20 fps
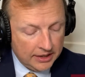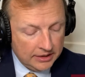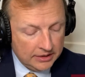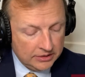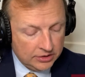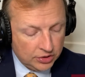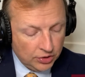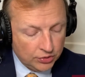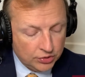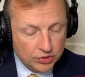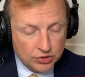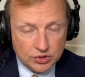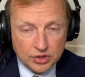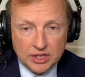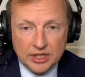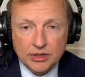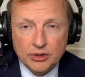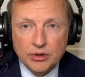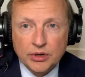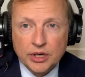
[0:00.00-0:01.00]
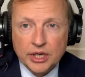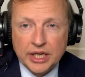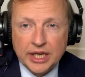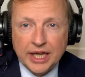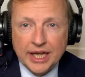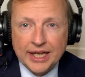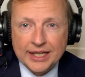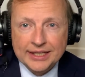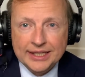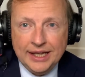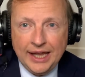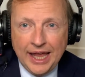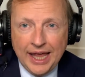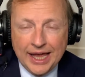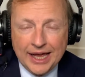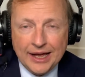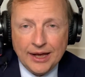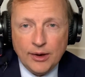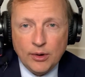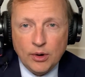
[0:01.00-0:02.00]
Social Security and
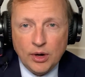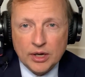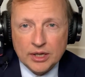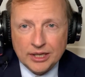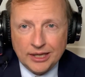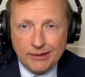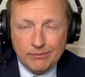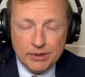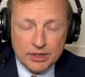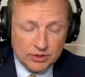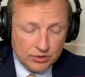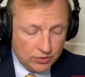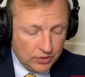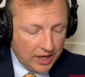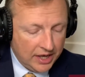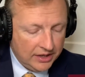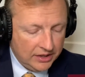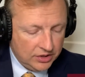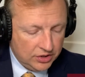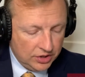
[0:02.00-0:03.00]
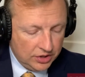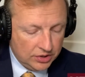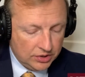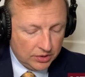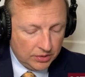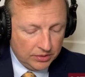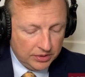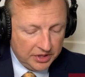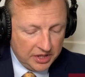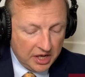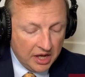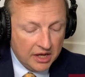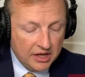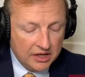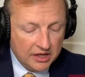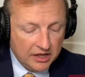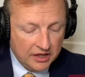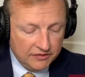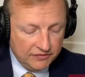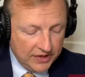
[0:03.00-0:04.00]
how claiming strategy certainly
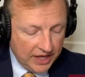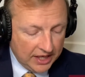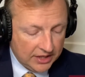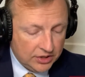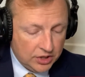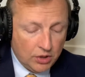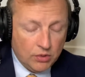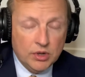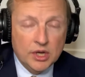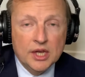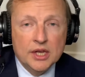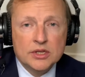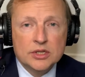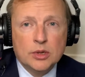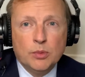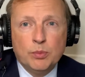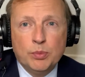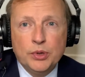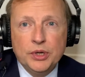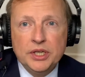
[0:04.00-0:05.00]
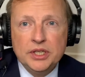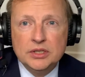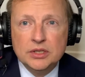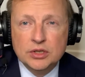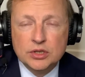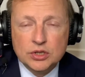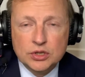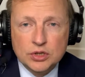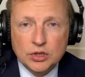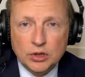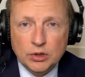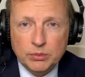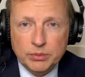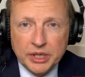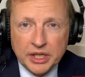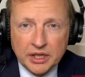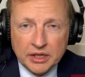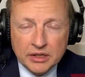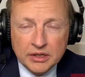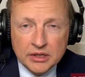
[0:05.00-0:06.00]
affects. So some pretty
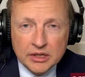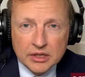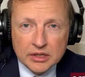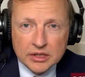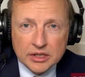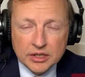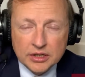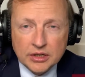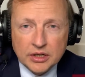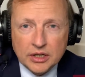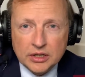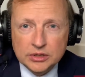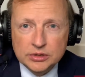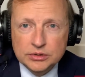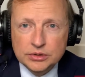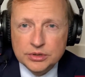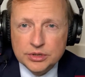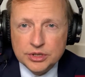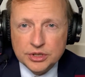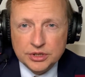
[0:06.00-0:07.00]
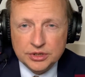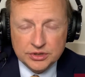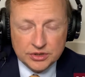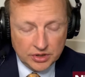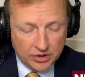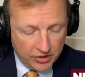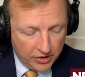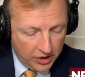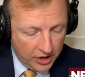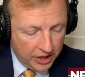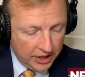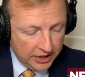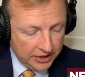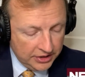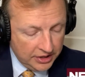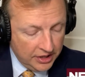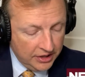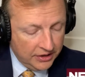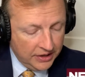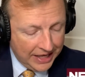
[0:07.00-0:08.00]
disturbing conclusions
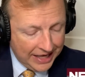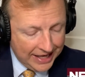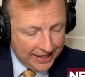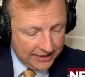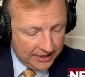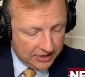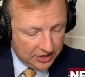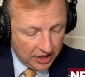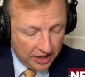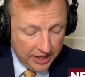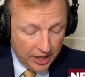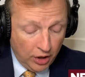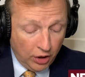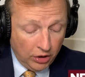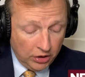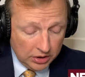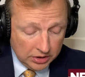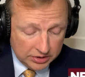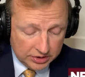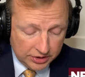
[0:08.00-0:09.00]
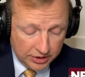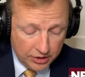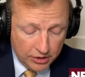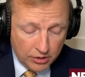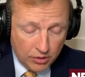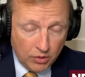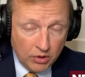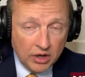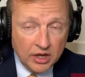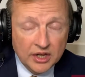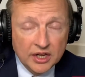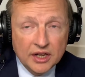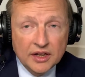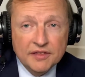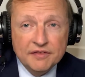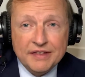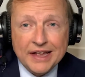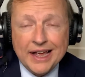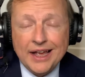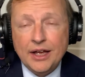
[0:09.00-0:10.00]
on that. The study also
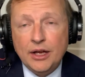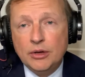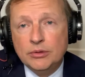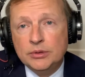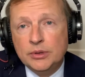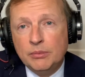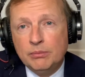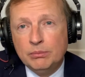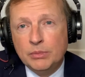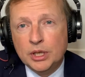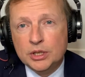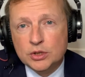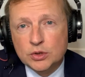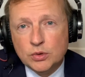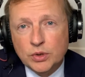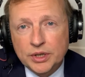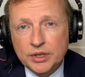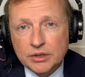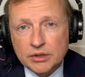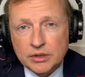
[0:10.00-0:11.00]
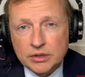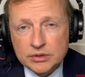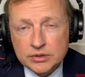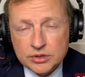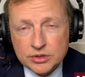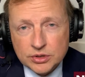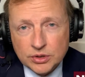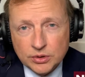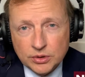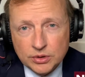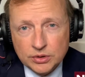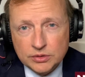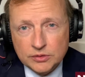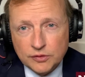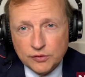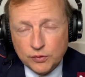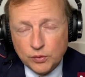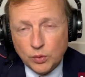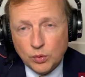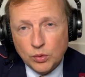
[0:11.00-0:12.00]
found much greater concern
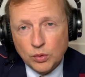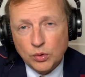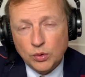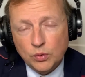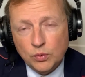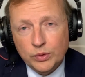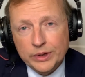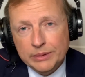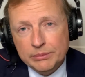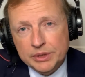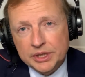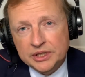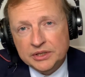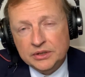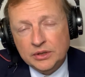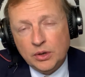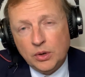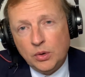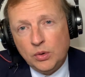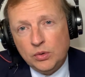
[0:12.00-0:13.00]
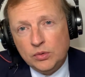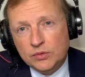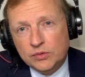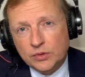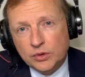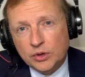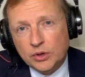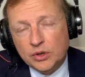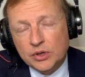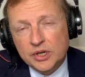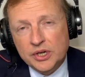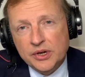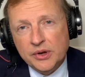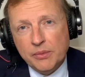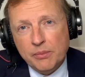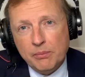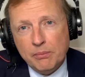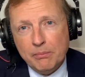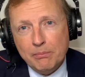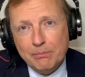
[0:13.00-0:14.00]
for women over
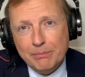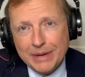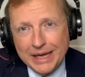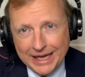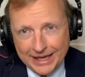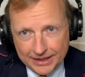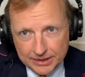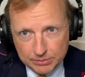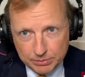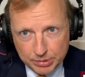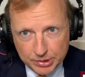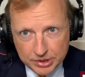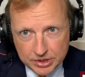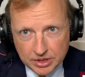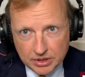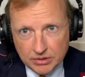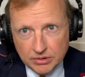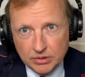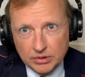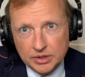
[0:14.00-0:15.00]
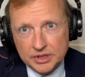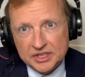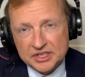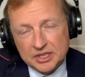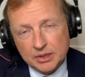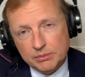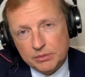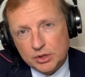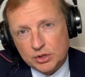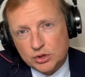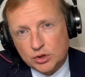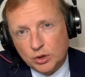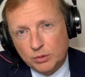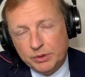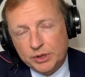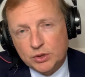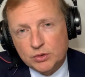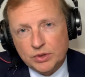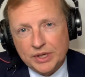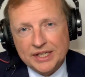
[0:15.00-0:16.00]
men, particularly some
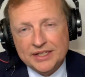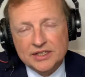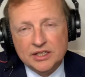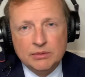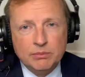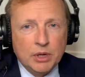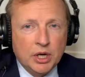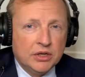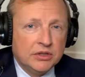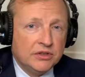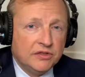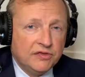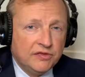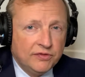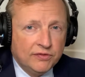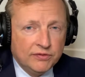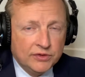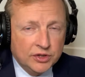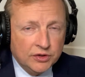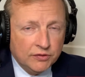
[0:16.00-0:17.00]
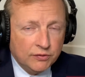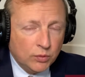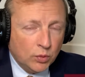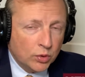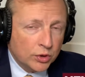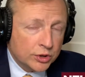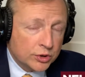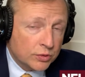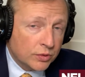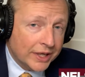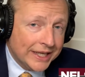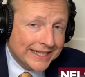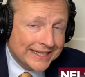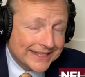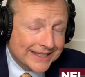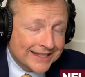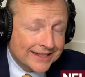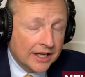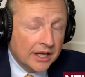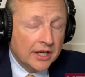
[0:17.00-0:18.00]
disturbing trends among divorce
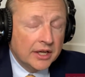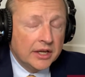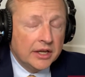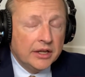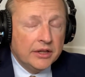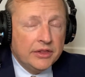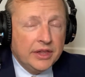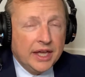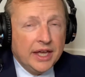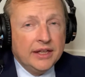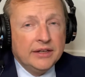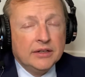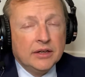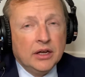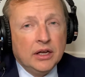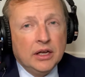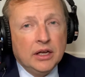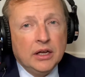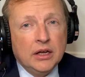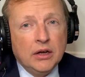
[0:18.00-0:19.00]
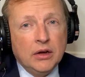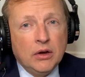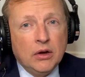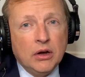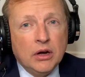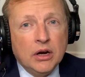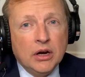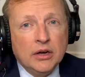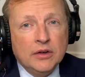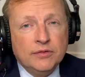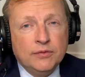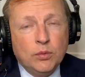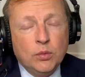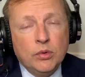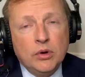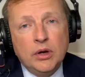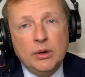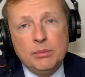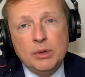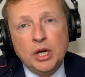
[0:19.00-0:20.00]
rates that are
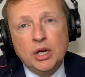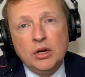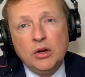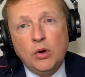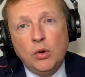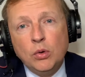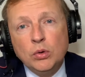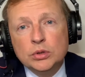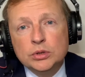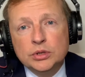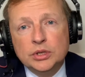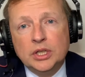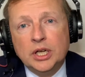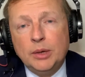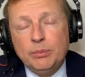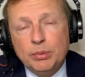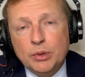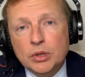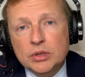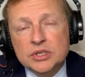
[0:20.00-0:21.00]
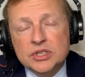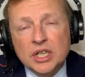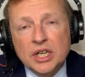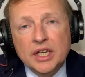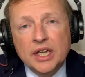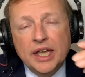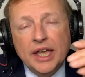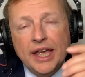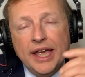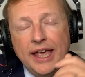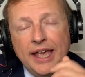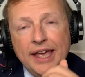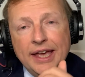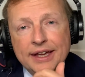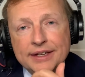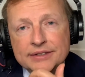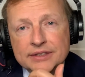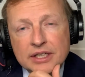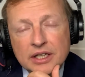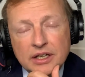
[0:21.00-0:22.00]
among older couples,
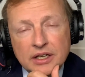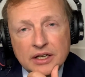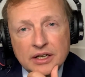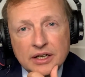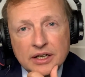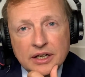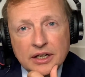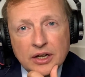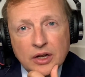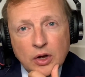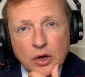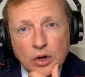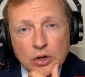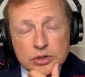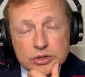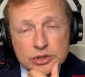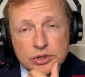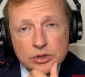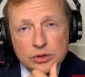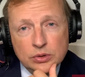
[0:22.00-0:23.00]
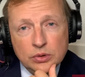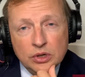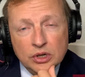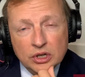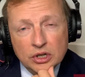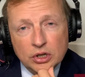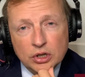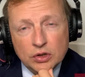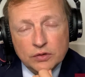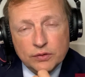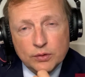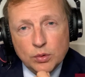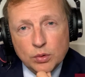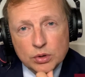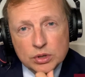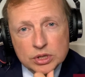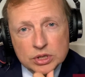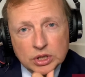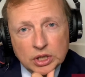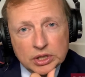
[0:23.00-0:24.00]
and also, of
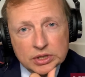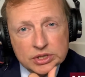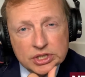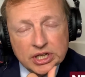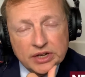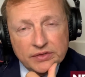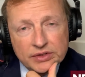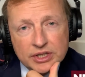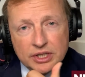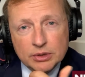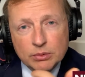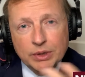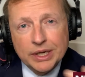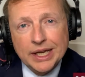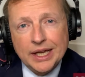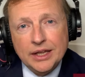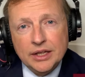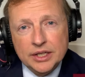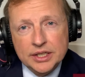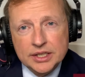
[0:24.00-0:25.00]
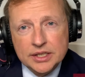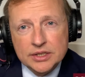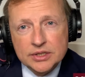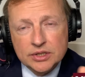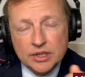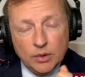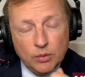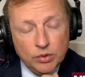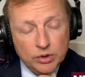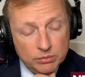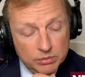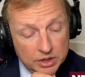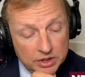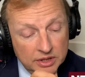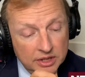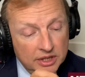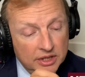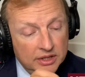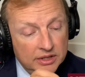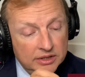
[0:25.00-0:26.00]
course, longevity. The reality is that women
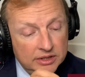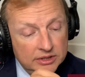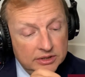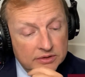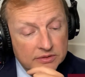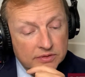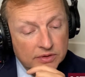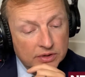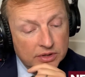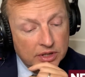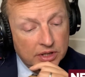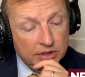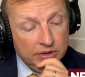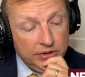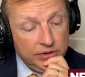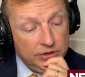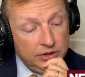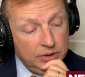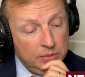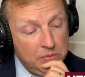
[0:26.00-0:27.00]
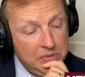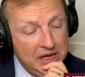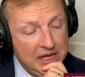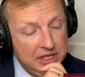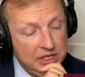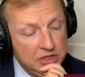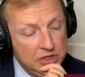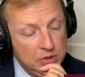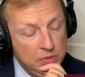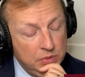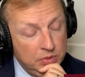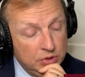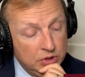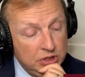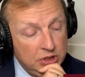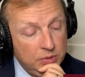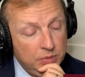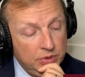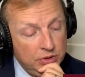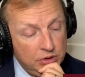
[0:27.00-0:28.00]
live longer than men, so we'll
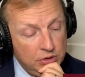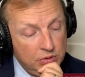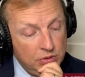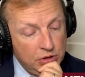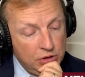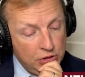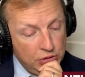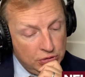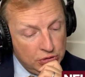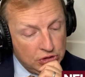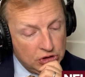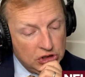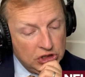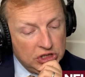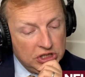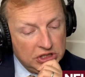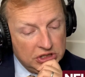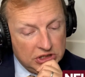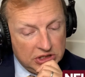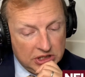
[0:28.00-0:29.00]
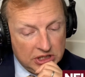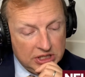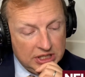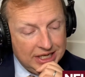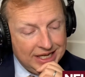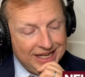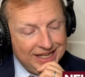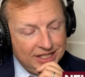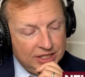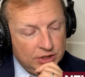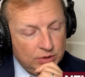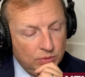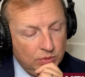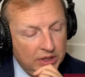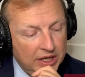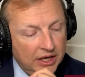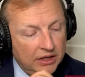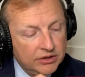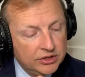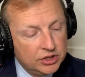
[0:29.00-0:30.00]
share with you those statistics as
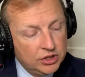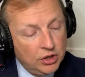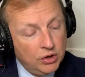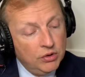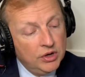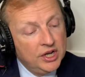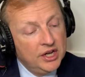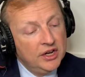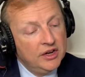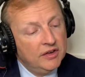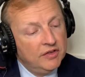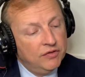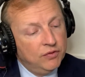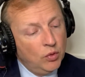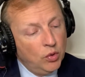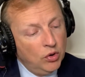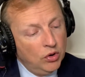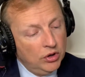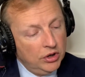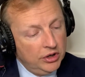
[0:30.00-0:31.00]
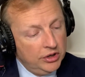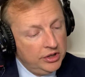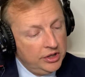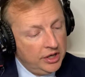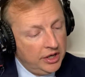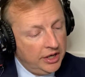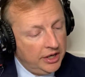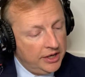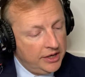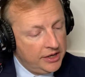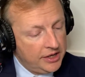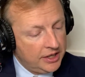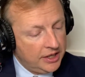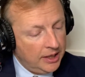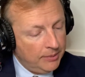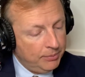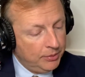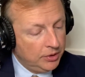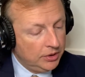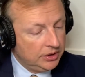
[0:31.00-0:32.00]
well. So for
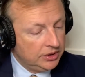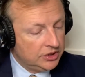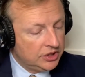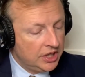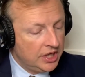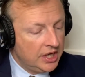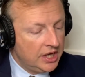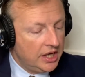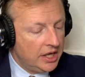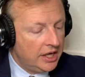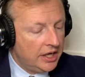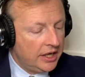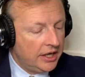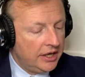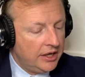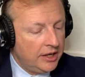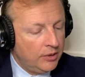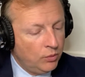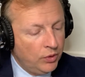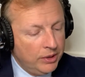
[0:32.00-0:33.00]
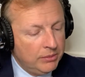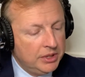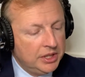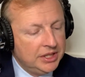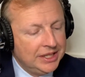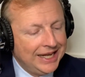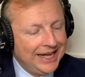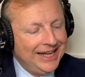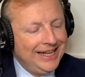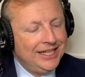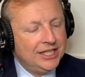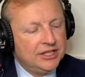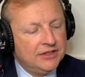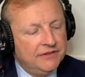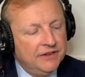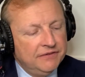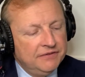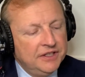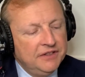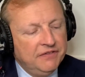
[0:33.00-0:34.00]
couples, women aged
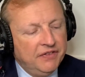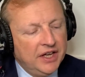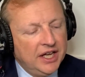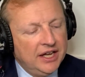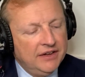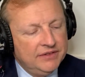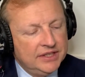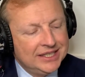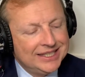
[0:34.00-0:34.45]
55 to